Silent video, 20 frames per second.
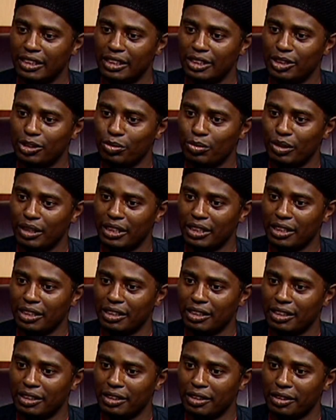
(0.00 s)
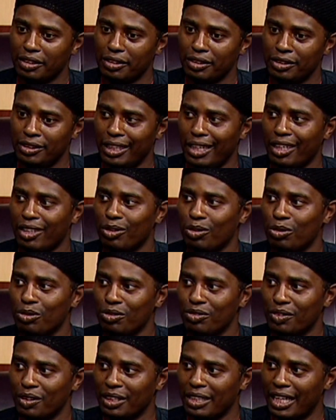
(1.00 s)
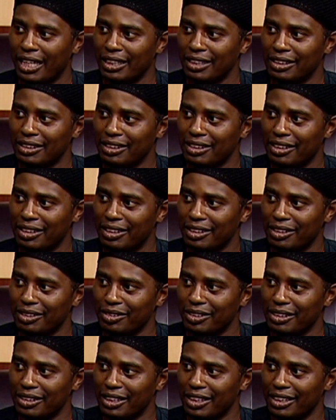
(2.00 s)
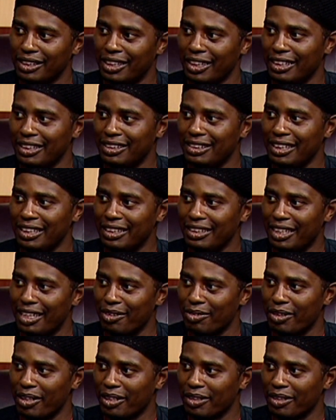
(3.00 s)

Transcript: this is where J. Edgar Hoover got his, cut his teeth at, right?